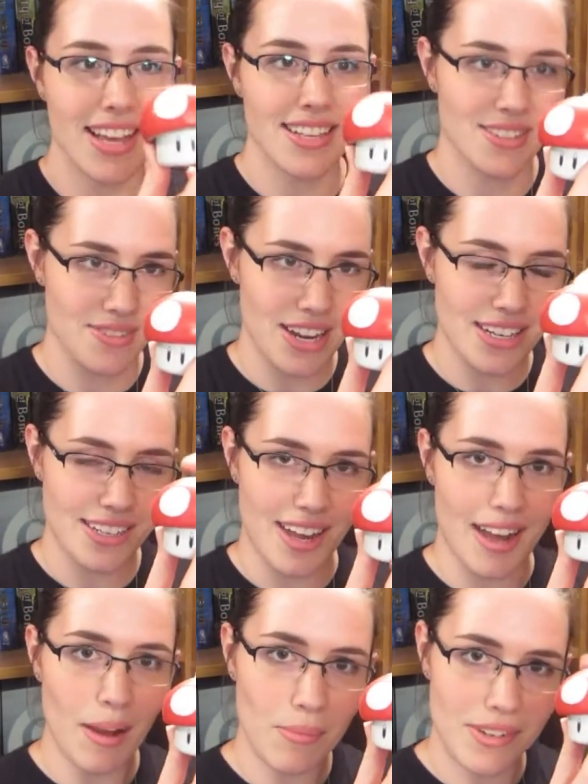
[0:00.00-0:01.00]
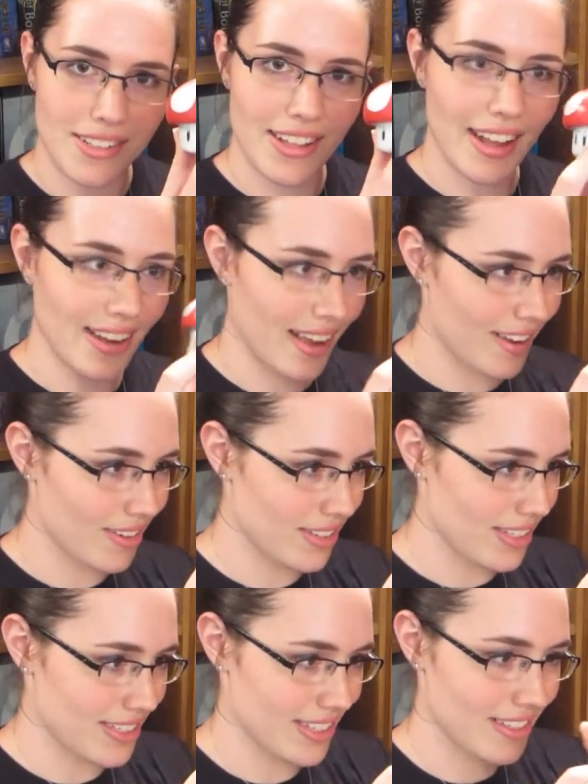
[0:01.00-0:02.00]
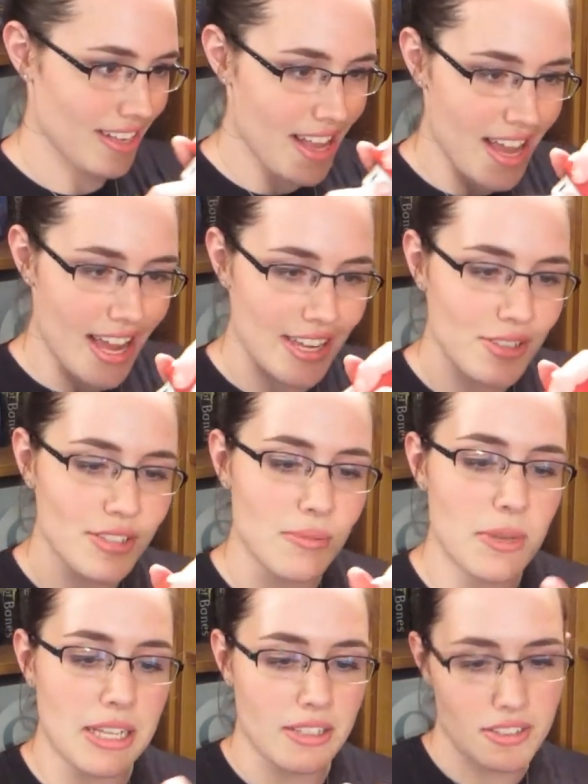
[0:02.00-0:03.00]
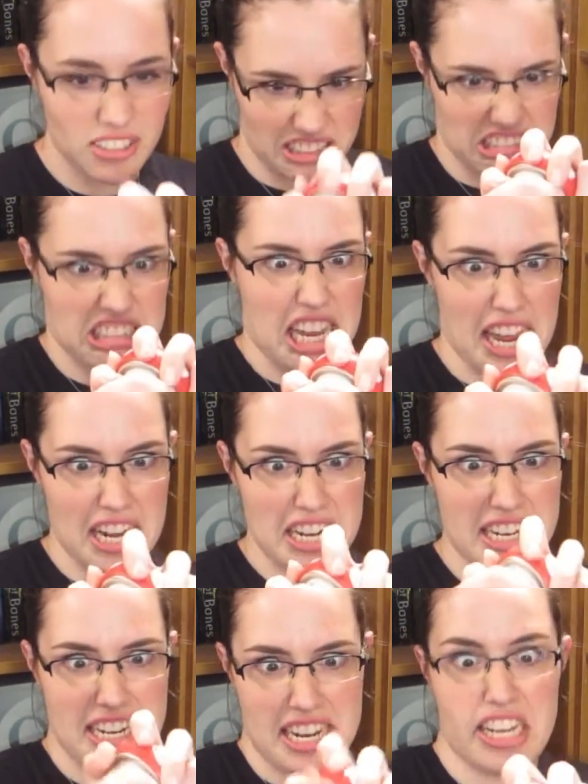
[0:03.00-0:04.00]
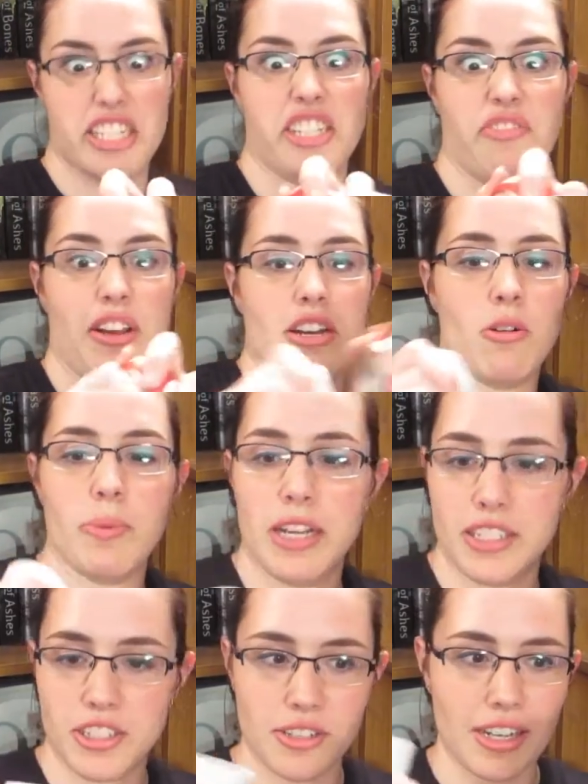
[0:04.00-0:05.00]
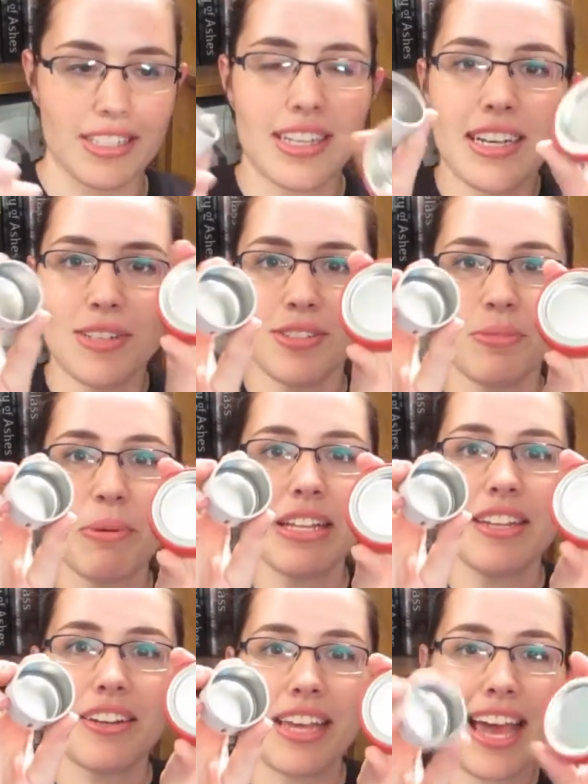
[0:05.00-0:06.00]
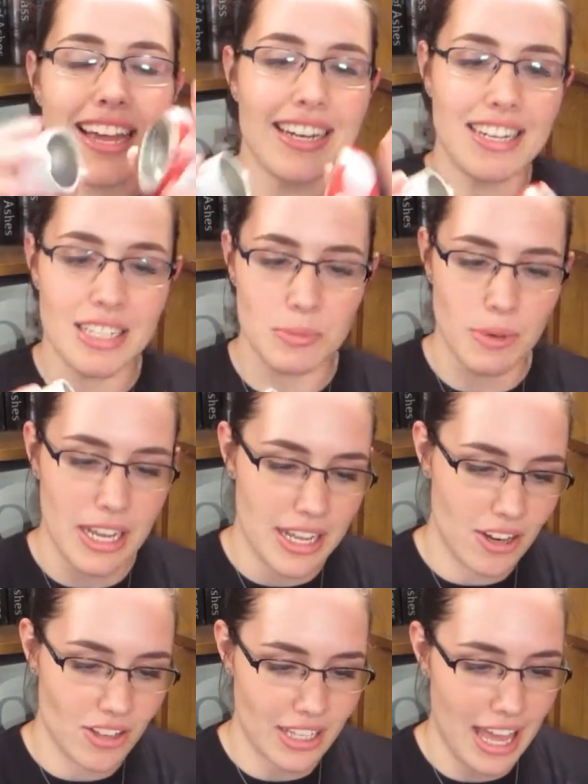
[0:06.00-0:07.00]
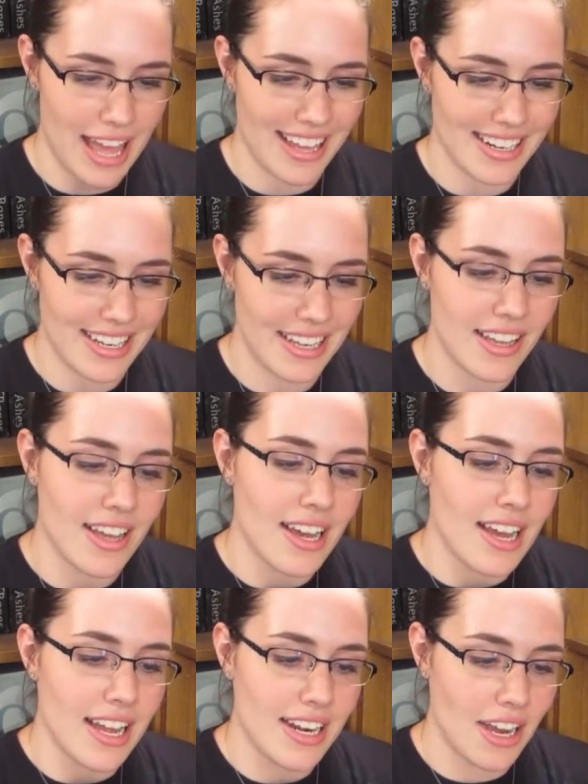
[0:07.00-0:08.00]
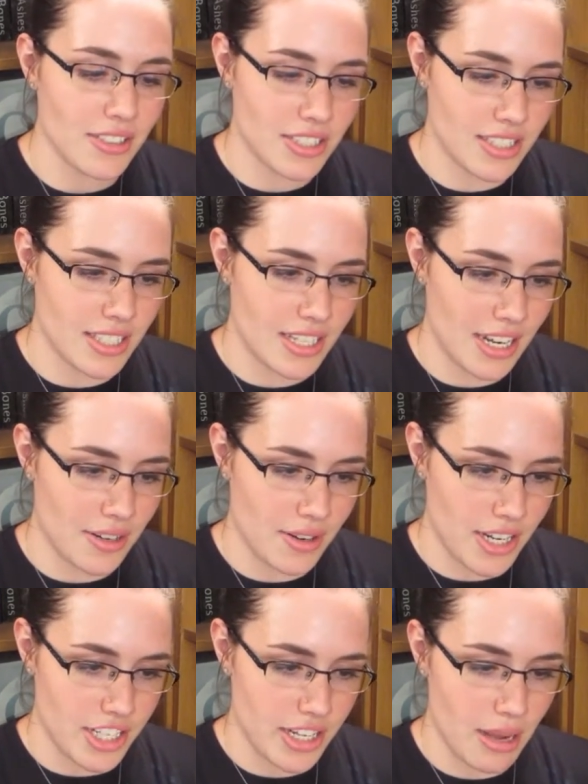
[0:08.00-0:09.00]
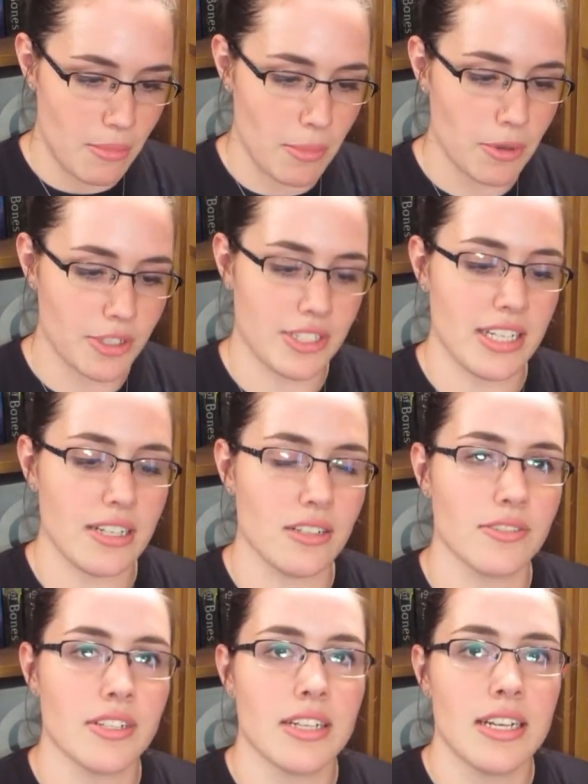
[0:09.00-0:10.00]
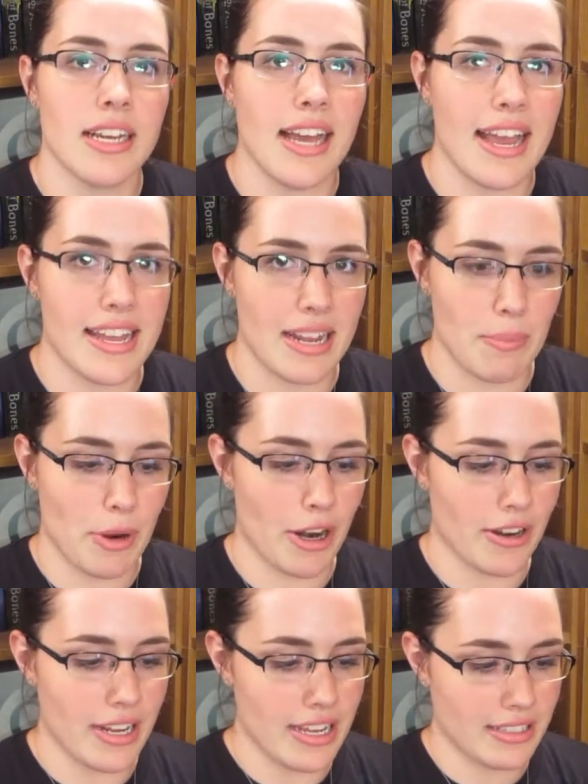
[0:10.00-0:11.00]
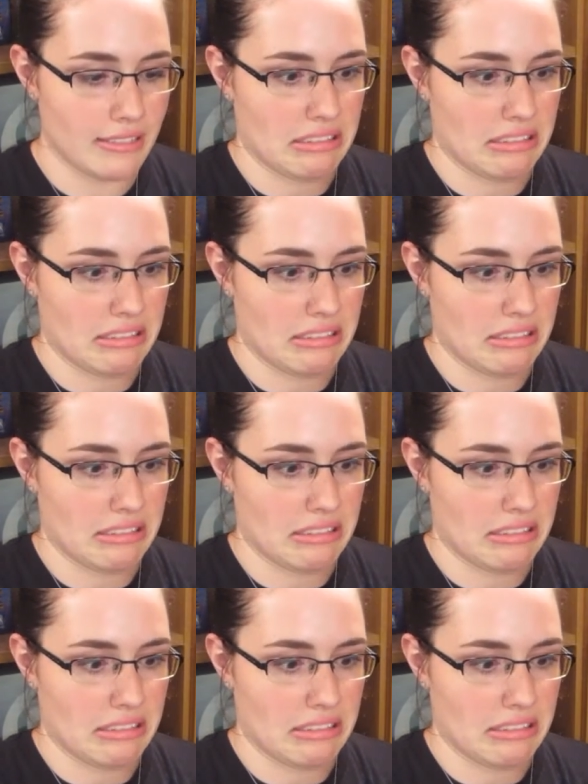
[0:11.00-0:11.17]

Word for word: has a red top. Does that count? It's a. It used to be a little candy dish. If I can open it and show you guys, it used to be a little candy dish, but I ate all the candy, and now it's just a decoration on my bookshelf. Ain't it purty?